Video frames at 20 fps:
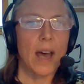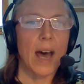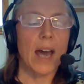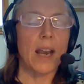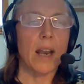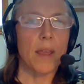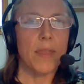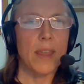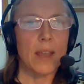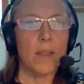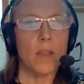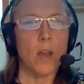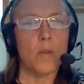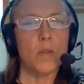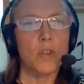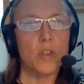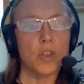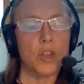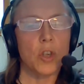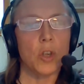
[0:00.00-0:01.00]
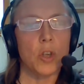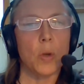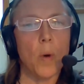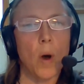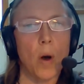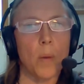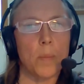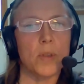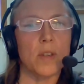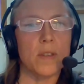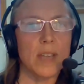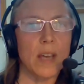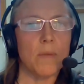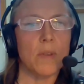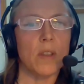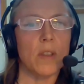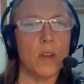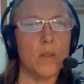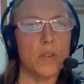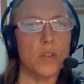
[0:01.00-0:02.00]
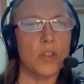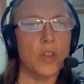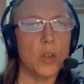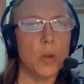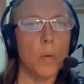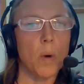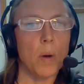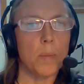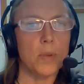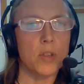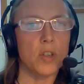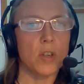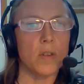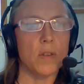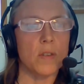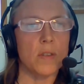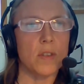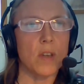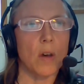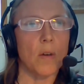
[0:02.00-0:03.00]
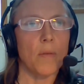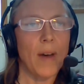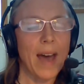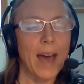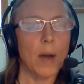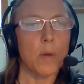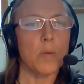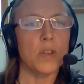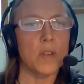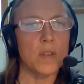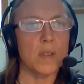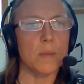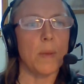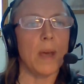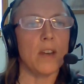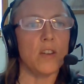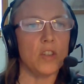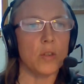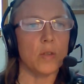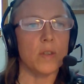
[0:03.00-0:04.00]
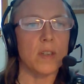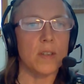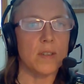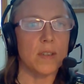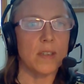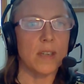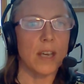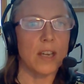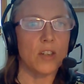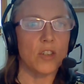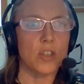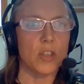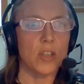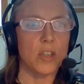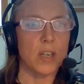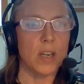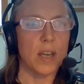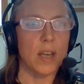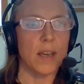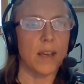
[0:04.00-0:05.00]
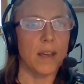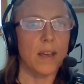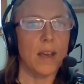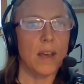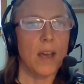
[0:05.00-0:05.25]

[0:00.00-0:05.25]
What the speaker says: And I think having those two options of how to spend your dissertation year